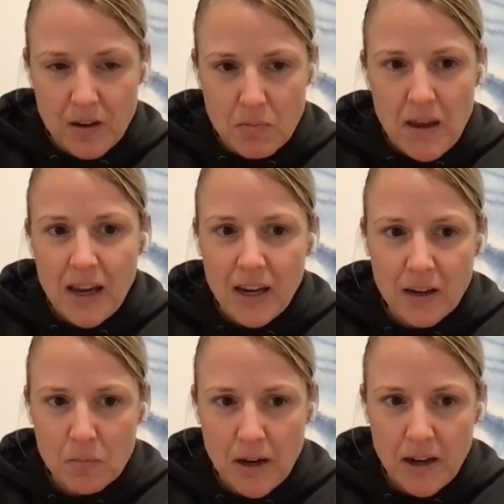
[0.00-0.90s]

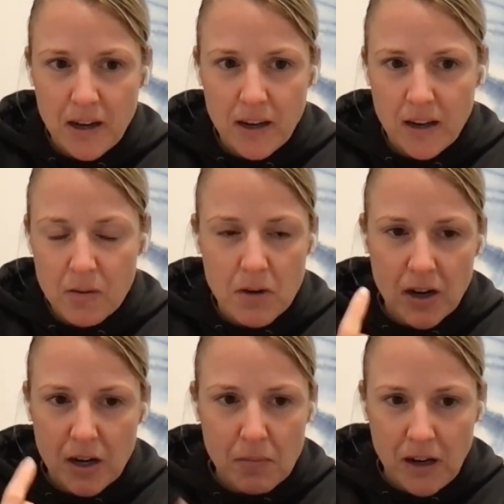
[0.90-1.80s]
made by American